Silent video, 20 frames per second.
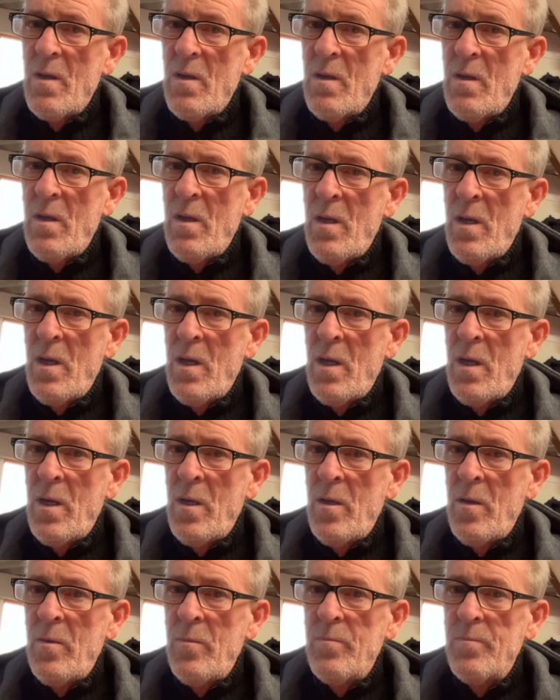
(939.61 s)

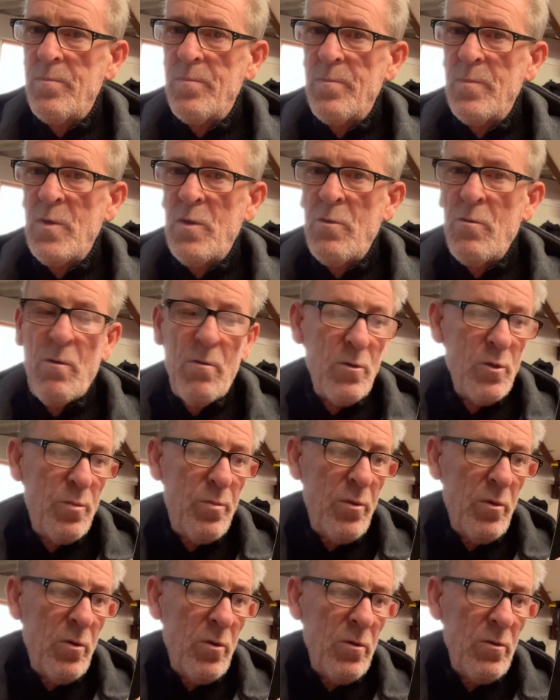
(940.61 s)
Another honours
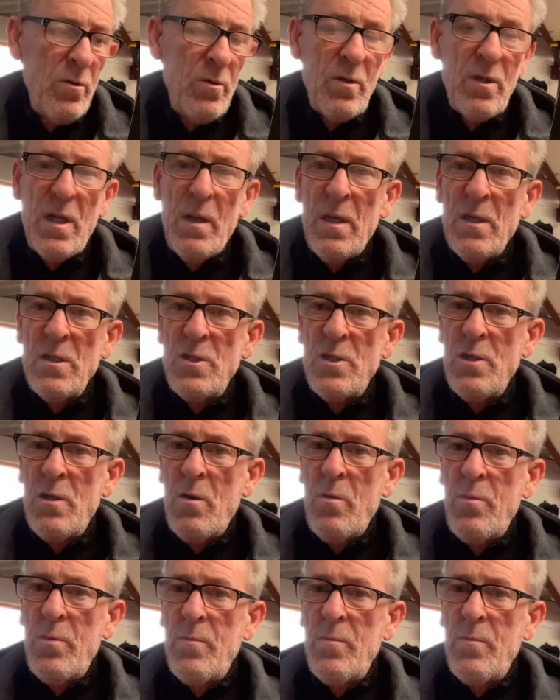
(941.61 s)
board, another glass job.